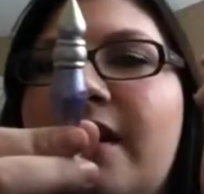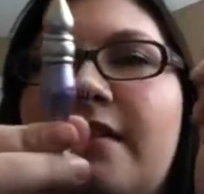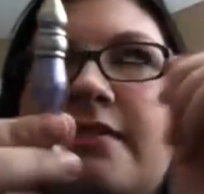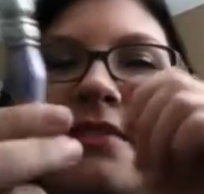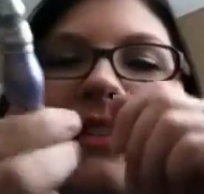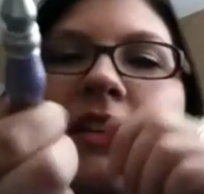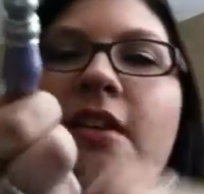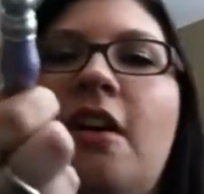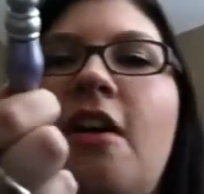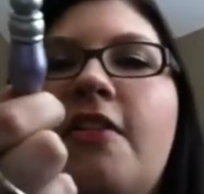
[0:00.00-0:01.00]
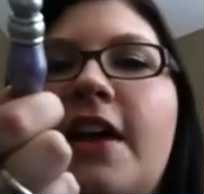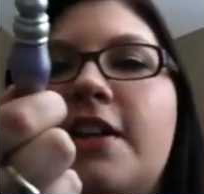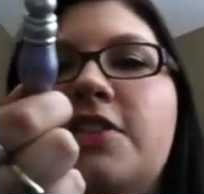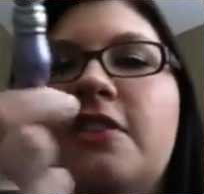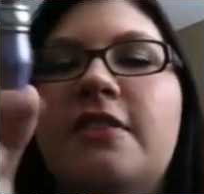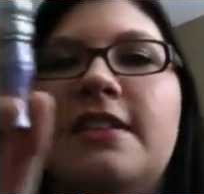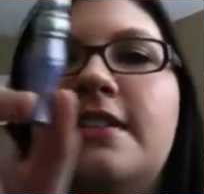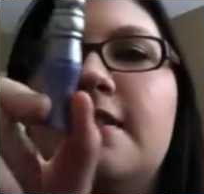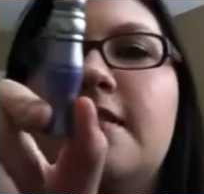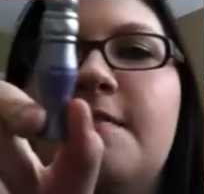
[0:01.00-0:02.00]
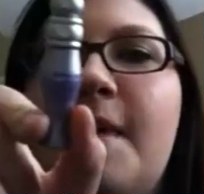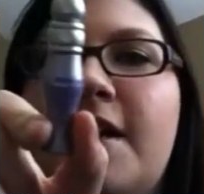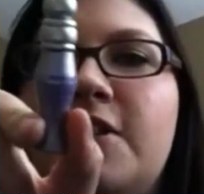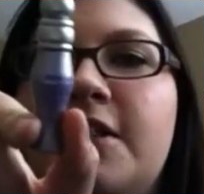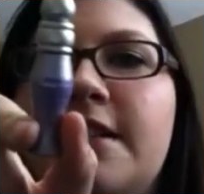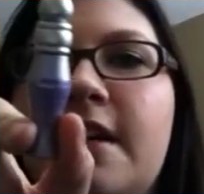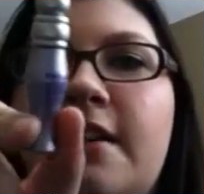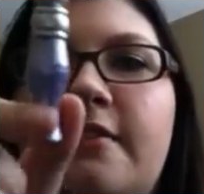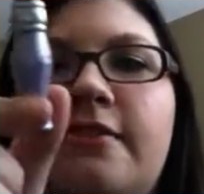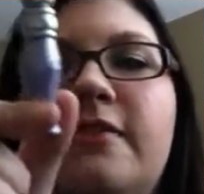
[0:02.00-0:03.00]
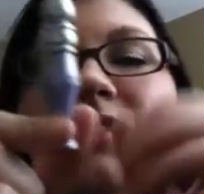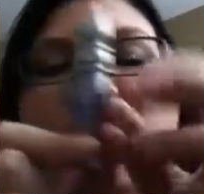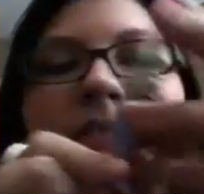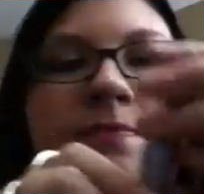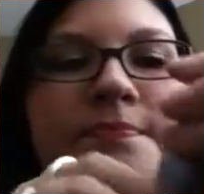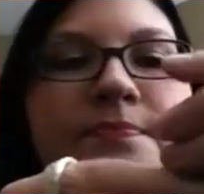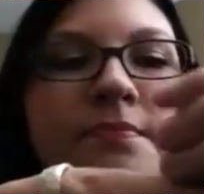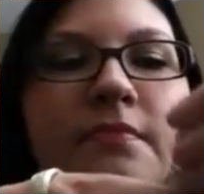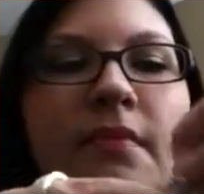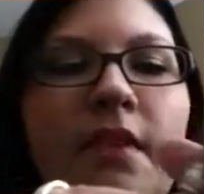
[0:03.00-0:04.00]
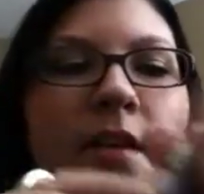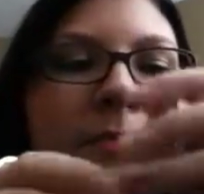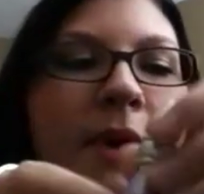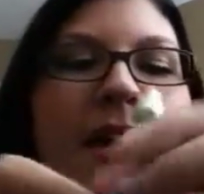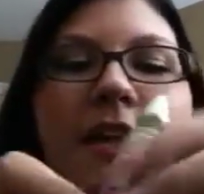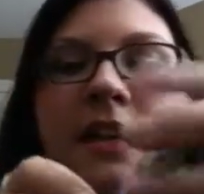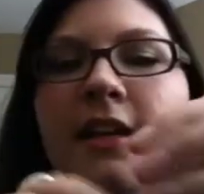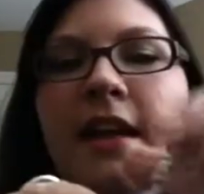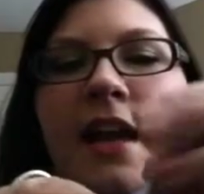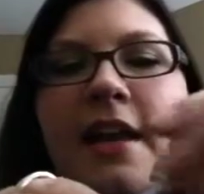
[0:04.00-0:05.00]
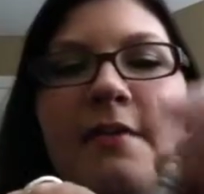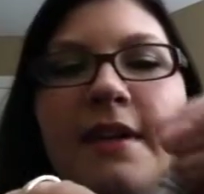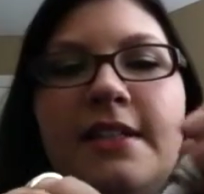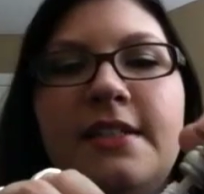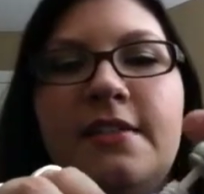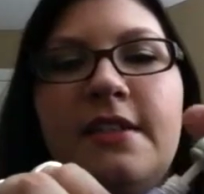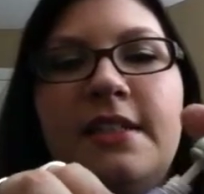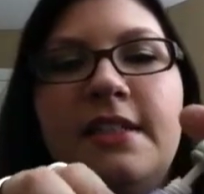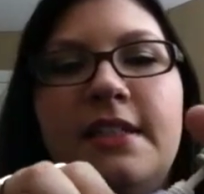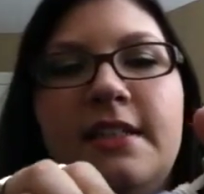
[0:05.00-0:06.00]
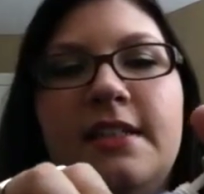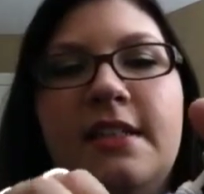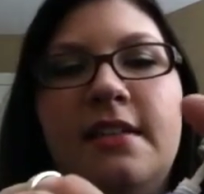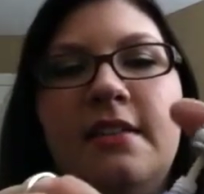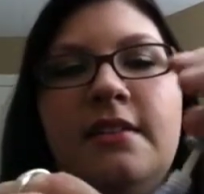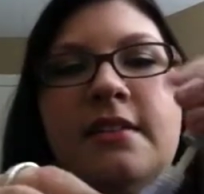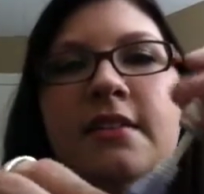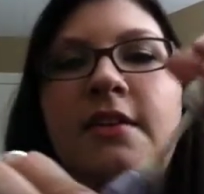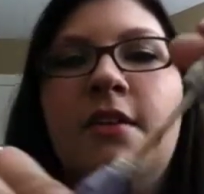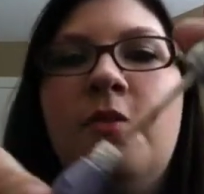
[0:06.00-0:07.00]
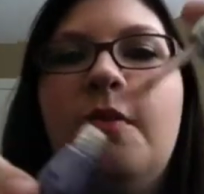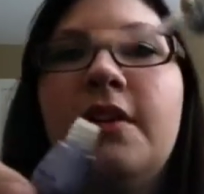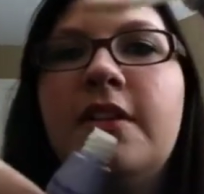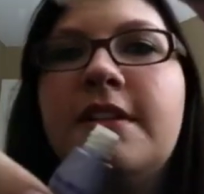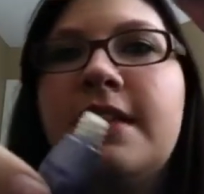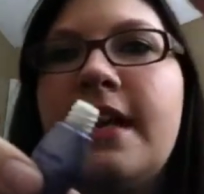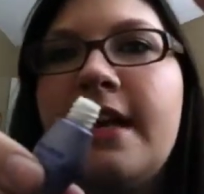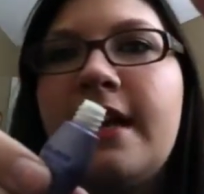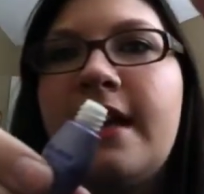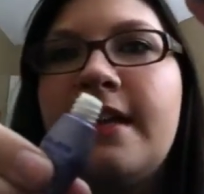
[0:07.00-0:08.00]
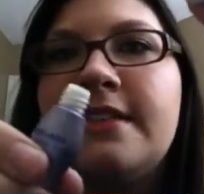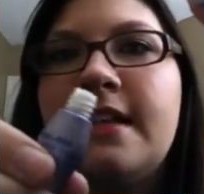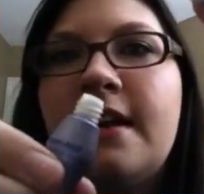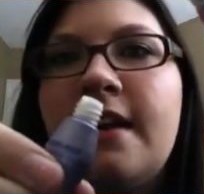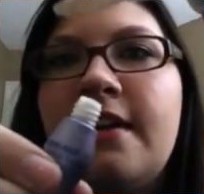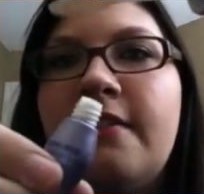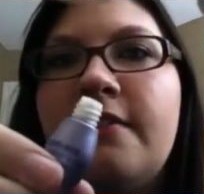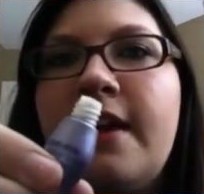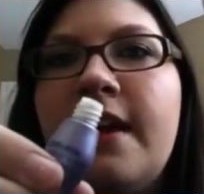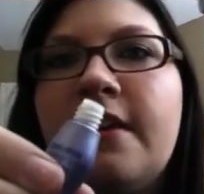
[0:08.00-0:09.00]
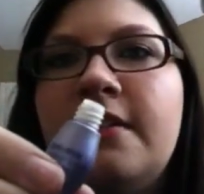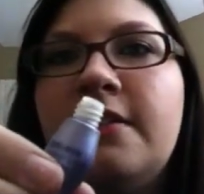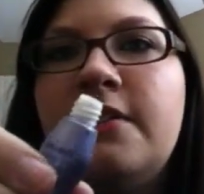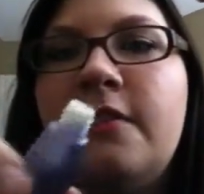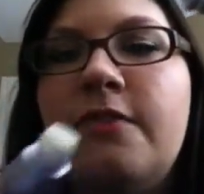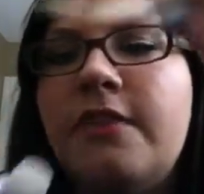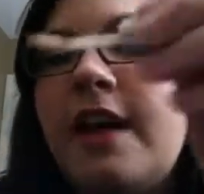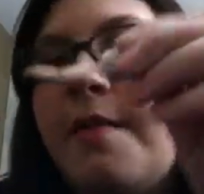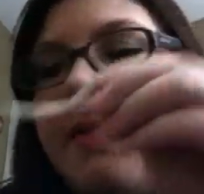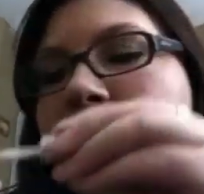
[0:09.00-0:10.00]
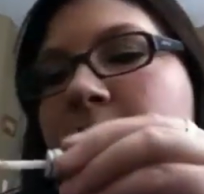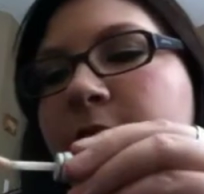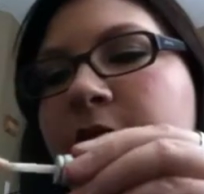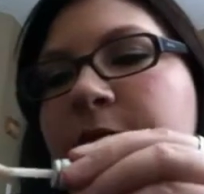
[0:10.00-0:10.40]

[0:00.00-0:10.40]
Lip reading: get all the extra out because the packaging is kind of But anyway, so this is what it looks like. It has that kind of angled doe foot applicator,